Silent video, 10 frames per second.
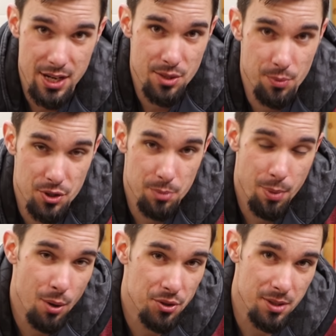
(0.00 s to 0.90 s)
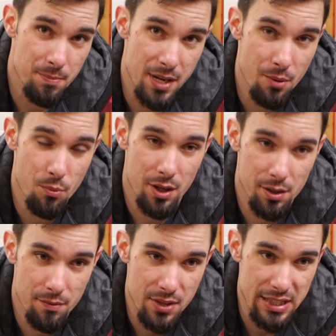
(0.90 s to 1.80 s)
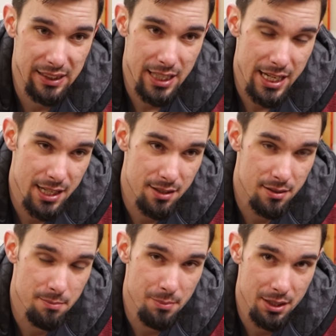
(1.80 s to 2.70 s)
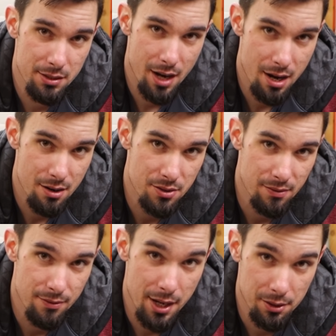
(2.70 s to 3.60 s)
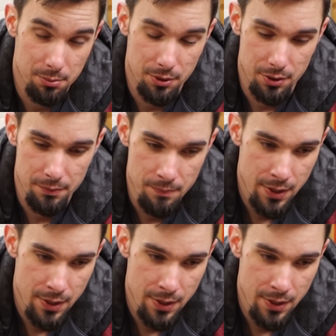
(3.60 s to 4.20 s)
these were supposed to be one of the lightest mud tires available,